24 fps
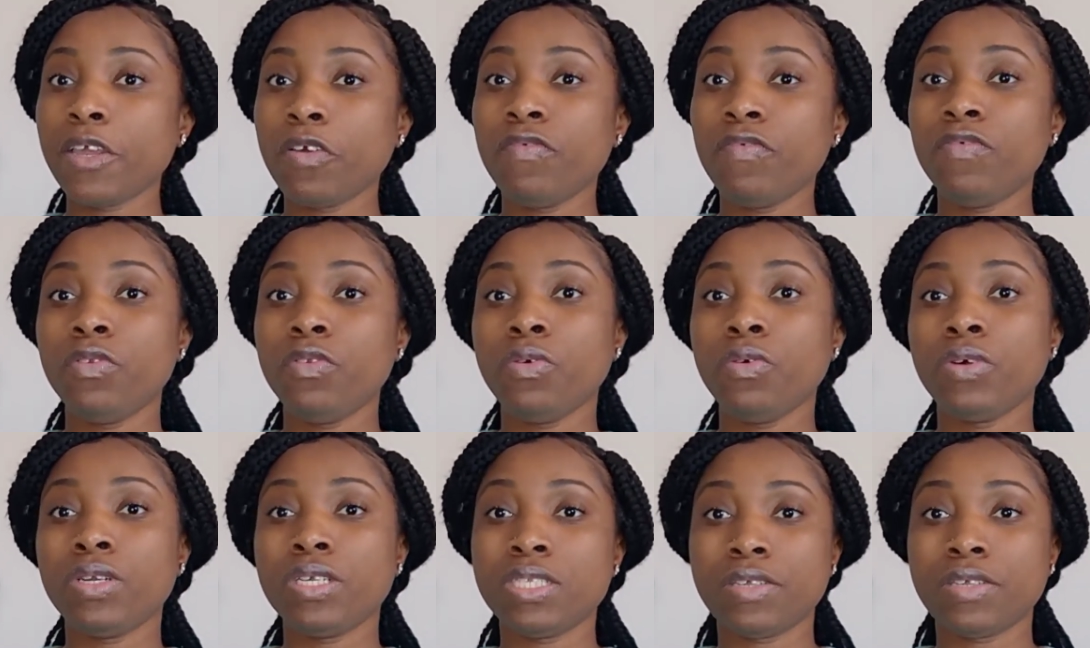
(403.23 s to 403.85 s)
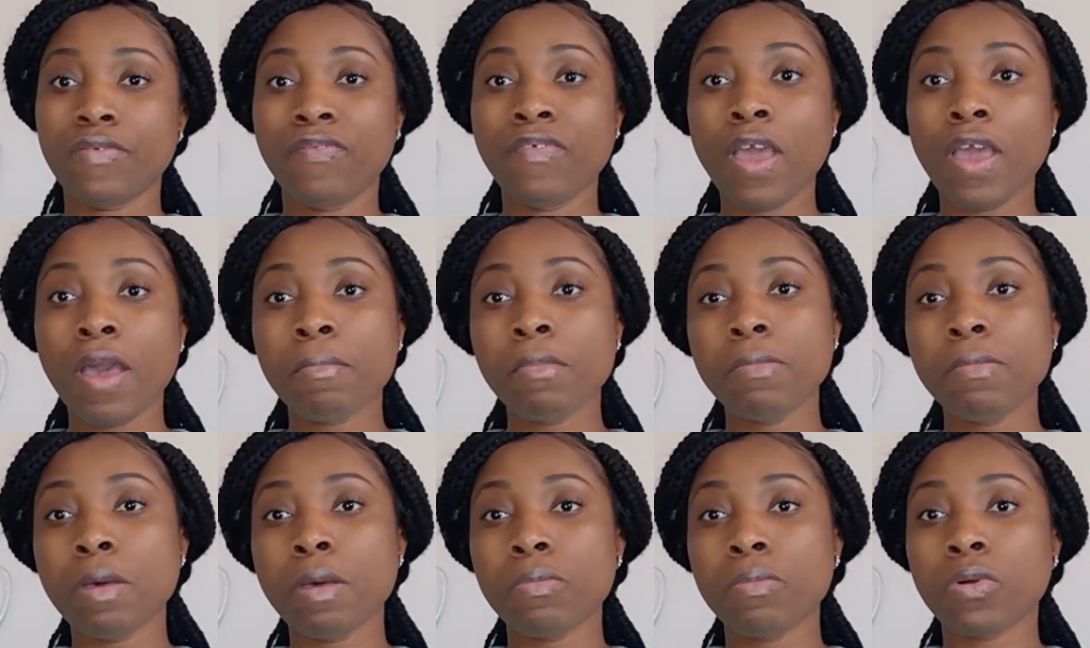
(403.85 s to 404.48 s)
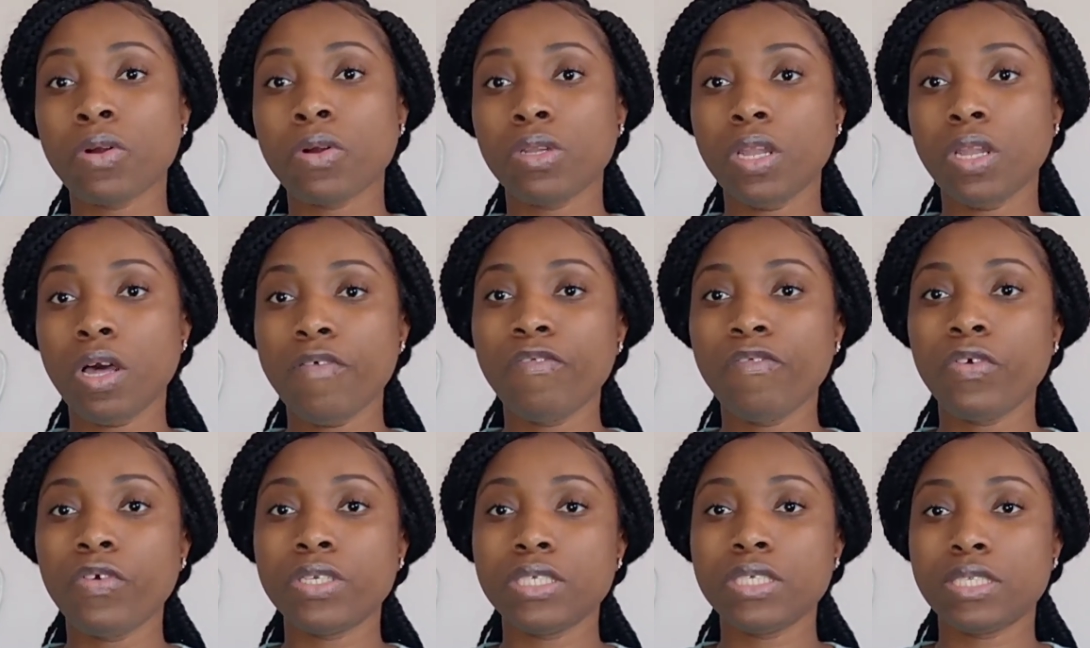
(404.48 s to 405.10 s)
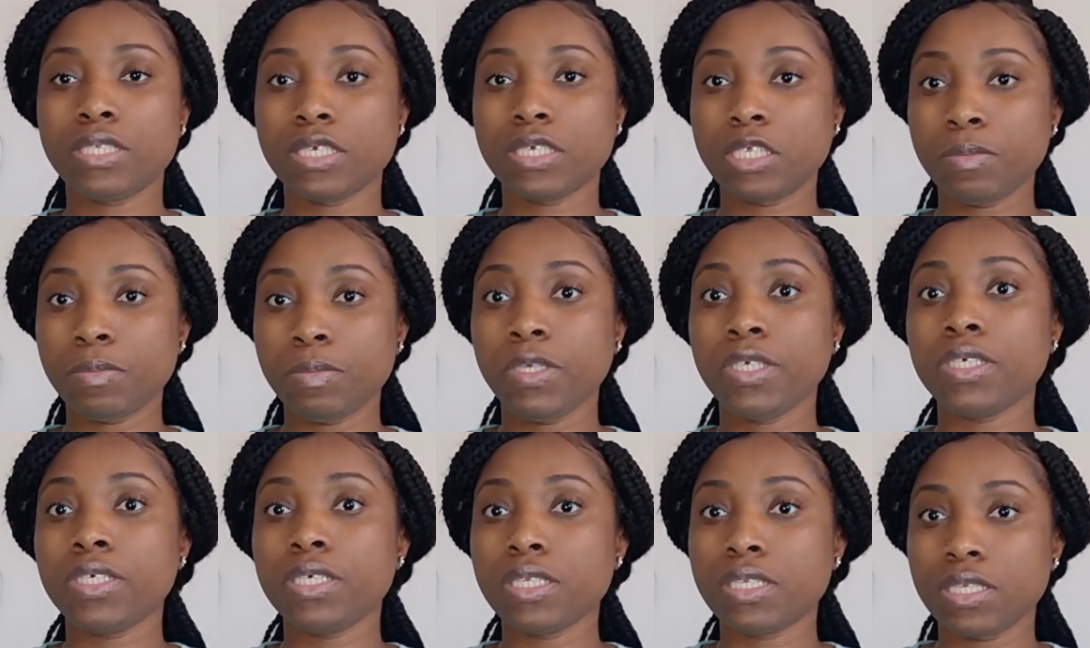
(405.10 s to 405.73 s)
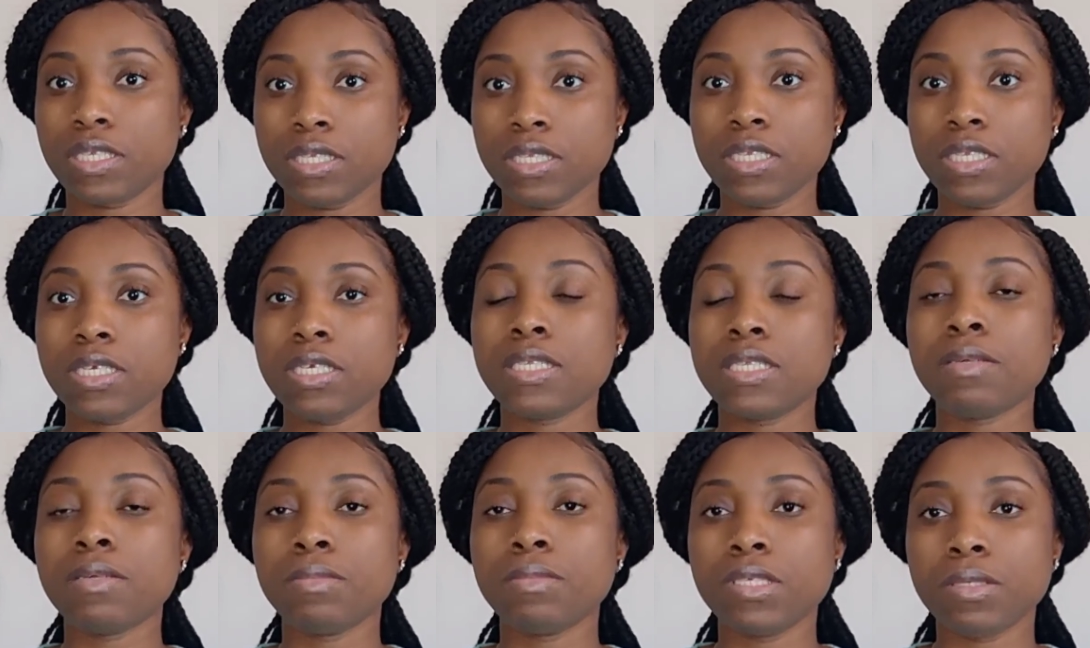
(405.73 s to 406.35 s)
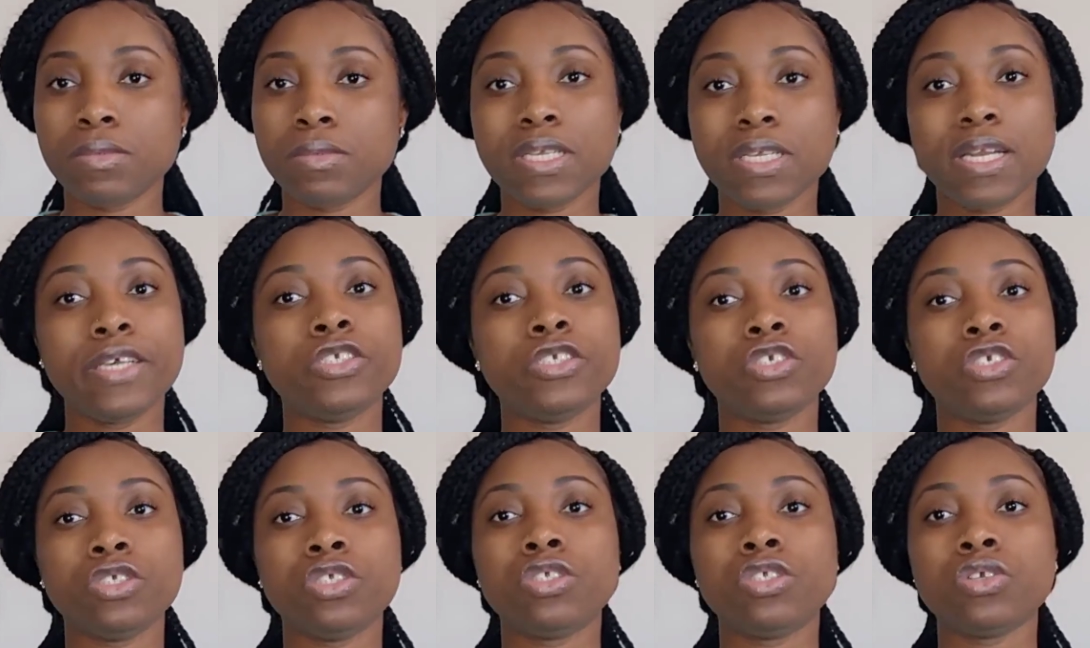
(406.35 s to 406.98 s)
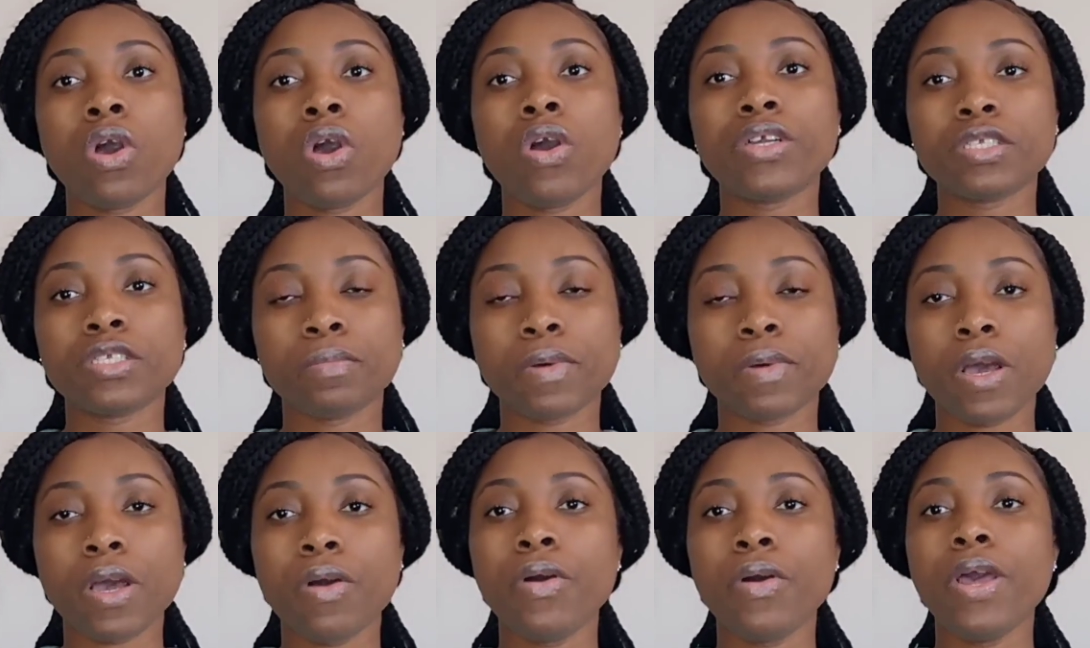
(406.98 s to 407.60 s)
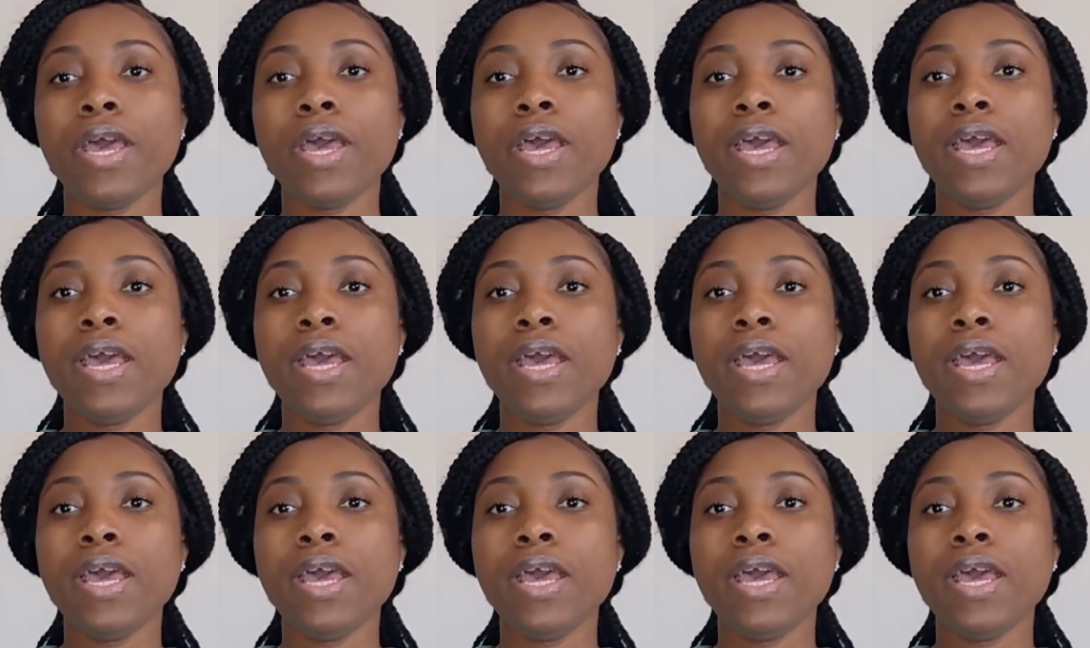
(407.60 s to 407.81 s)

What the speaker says: or if you notice a family member or loved one is experiencing these symptoms that I just talked about?